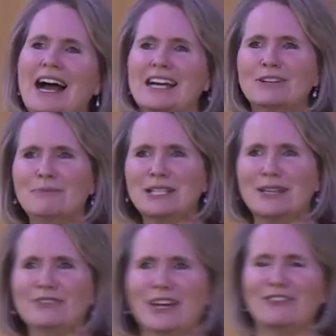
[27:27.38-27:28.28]
I give
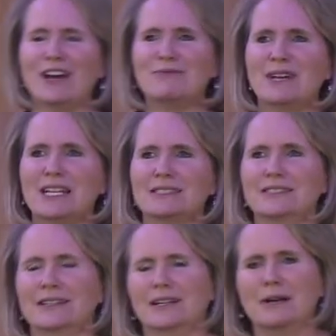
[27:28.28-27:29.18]
myself like five
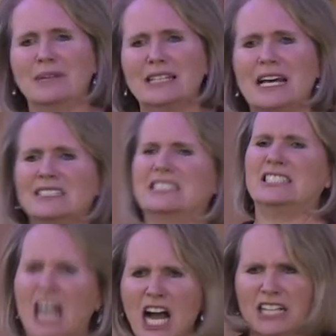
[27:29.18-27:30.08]
minutes. I'm like, that
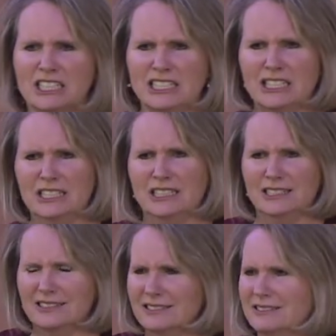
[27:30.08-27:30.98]
sucks.
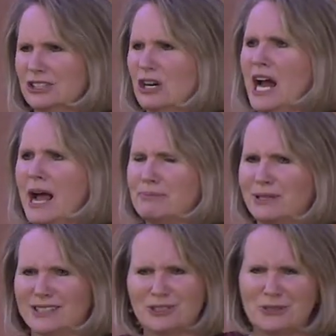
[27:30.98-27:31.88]
Crap.
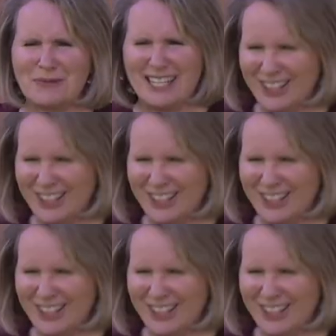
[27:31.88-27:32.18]
Those are my.